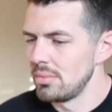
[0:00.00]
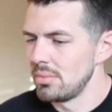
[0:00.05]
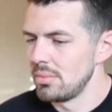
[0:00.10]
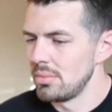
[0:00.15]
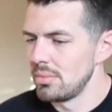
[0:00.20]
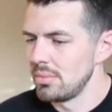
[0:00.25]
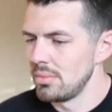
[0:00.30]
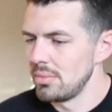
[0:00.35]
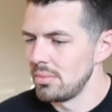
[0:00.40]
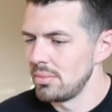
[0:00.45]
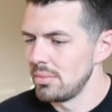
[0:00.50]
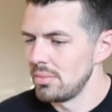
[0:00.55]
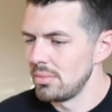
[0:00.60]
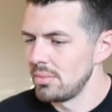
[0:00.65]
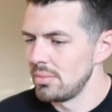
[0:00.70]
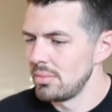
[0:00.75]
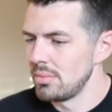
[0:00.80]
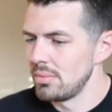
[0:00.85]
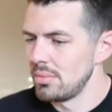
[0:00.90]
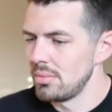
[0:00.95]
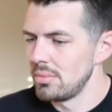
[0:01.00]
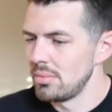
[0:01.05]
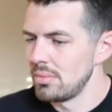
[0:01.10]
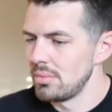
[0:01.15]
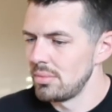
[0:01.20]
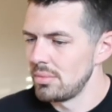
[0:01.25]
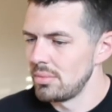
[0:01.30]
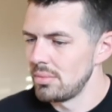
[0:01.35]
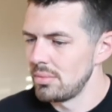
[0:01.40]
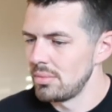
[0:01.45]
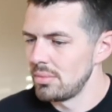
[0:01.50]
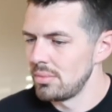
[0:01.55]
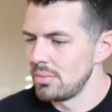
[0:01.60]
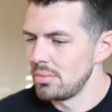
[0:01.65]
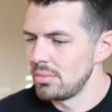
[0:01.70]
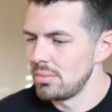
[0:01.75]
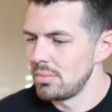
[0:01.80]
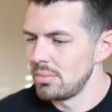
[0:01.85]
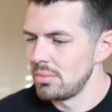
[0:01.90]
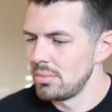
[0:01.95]

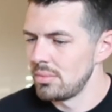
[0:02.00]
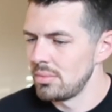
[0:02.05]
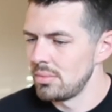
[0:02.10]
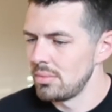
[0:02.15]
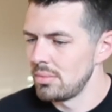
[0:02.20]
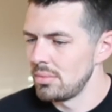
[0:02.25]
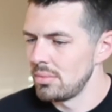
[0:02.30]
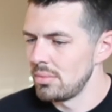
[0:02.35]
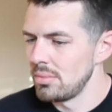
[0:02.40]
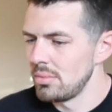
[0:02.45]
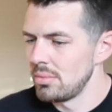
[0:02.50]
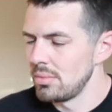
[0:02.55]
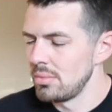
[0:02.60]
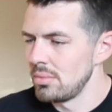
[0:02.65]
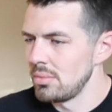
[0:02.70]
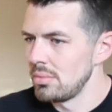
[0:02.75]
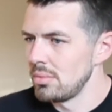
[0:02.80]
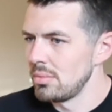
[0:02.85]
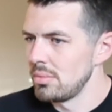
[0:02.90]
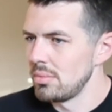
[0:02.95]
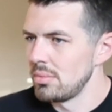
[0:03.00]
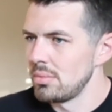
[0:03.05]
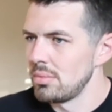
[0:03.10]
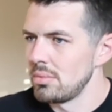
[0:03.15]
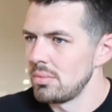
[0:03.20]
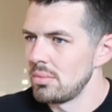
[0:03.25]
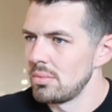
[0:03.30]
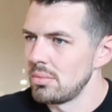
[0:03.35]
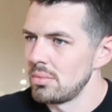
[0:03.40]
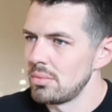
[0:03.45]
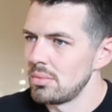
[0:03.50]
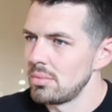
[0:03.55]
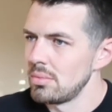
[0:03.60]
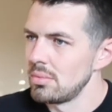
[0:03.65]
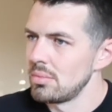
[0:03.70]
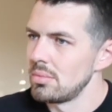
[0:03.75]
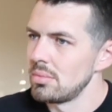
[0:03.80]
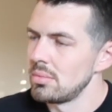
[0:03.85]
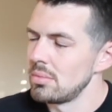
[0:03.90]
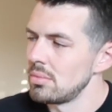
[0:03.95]

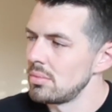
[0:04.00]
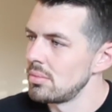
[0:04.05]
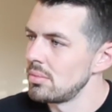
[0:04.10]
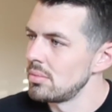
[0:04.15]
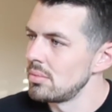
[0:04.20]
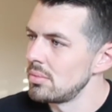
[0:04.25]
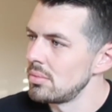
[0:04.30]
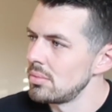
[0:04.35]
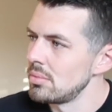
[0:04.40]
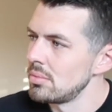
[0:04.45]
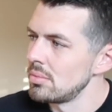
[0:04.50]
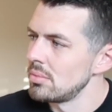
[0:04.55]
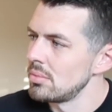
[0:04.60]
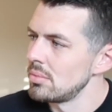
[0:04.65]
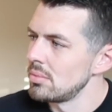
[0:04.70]
The person shown says nothing.